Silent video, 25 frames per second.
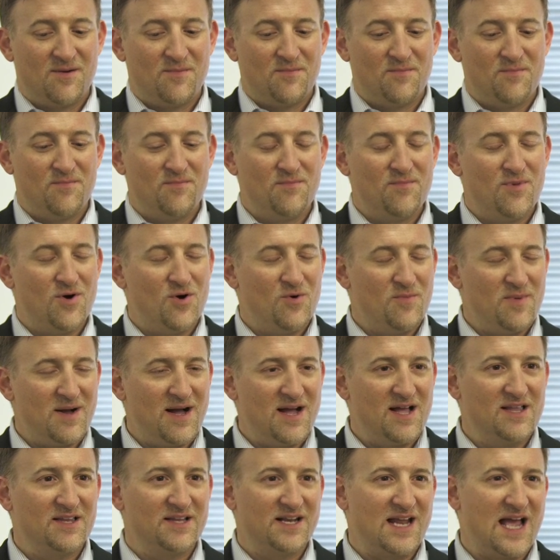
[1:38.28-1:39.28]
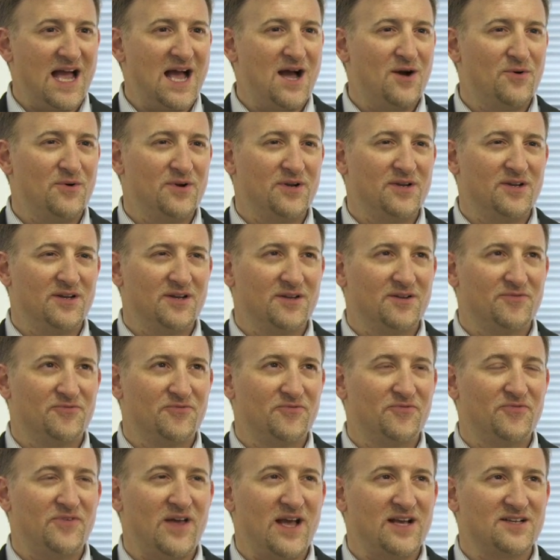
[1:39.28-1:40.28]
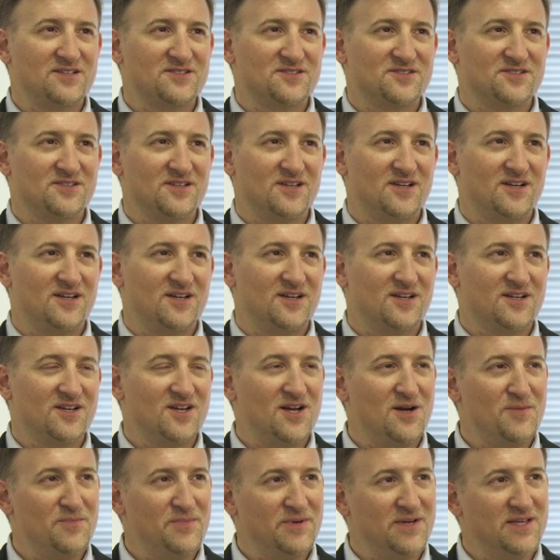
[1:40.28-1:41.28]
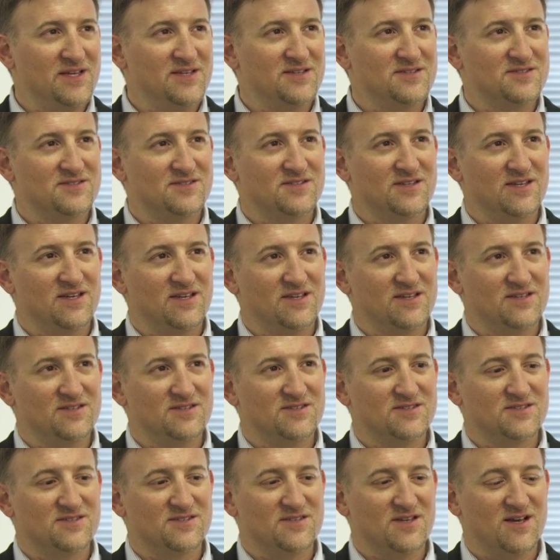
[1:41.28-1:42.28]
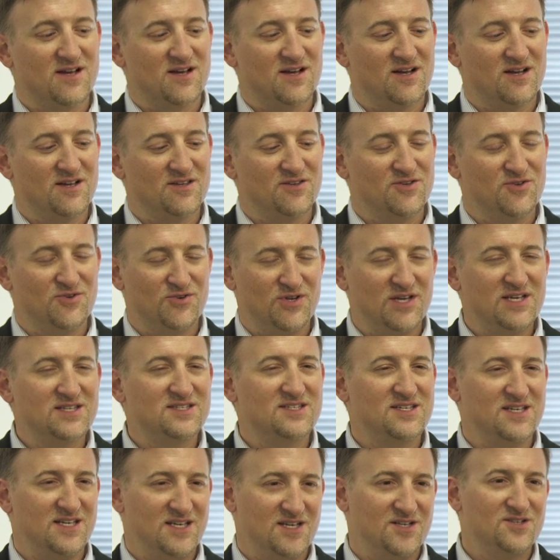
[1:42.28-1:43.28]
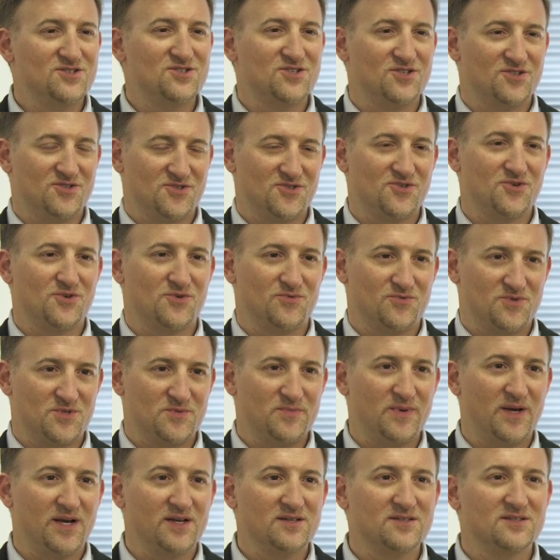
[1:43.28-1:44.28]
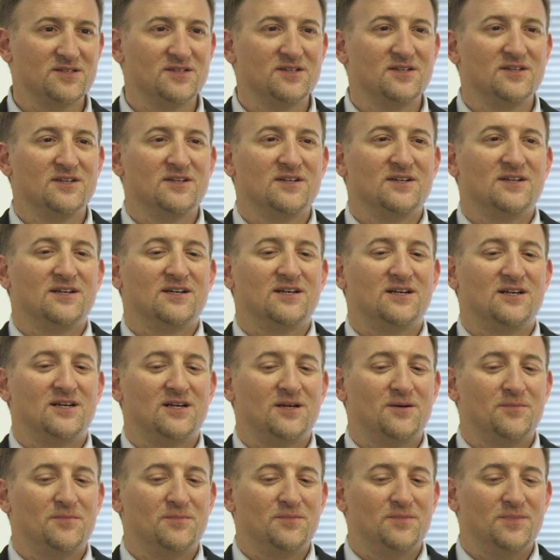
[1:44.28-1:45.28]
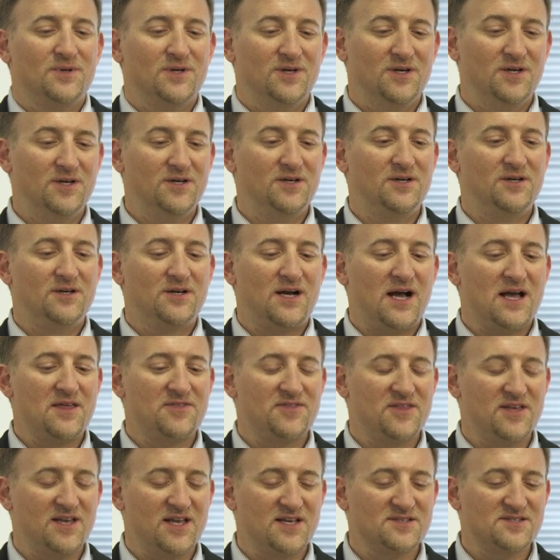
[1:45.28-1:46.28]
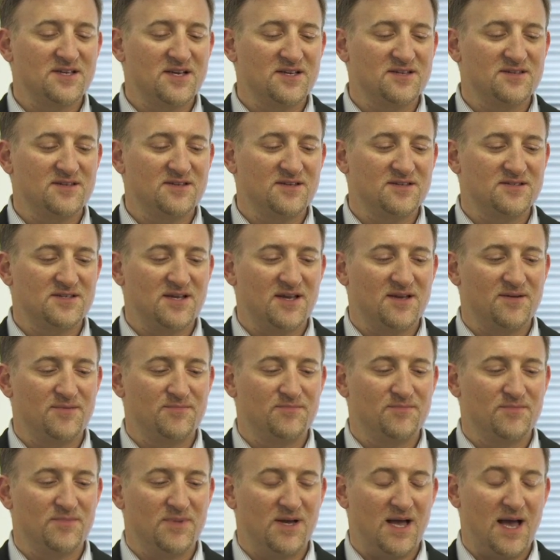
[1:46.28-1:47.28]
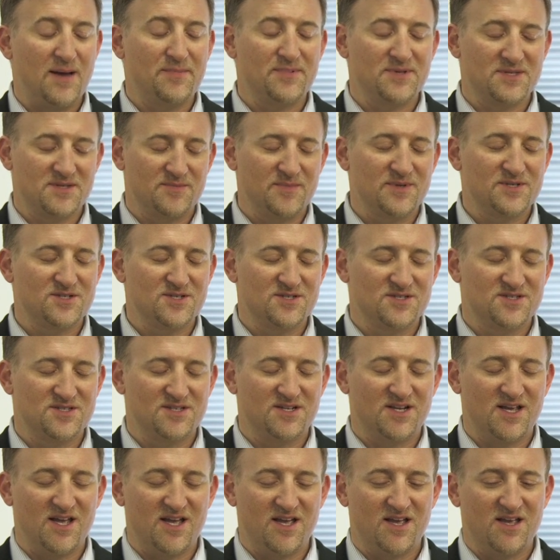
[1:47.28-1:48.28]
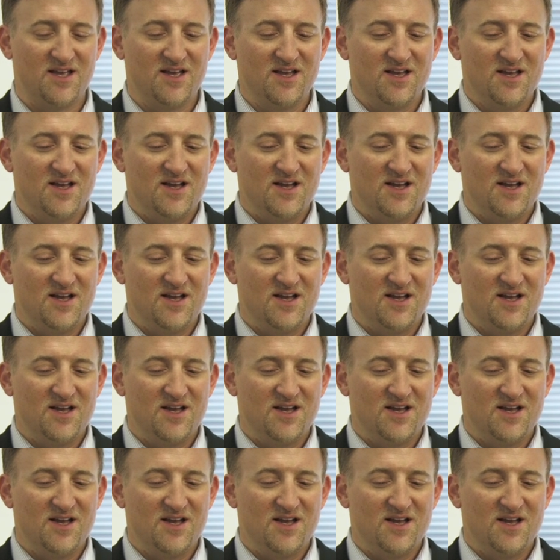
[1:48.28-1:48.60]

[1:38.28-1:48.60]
Mobile and how it affects companies is unique to each in a certain respect. I think, as I happened to mention today,